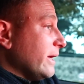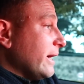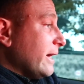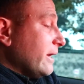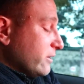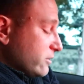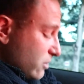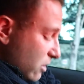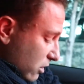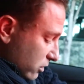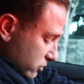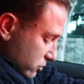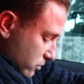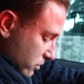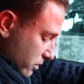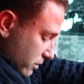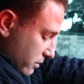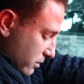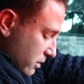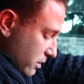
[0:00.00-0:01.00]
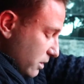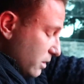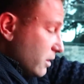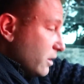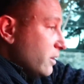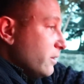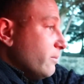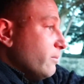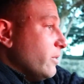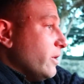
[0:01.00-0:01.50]
I got to talk to her,
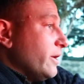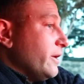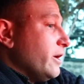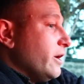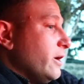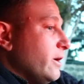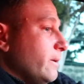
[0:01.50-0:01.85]
but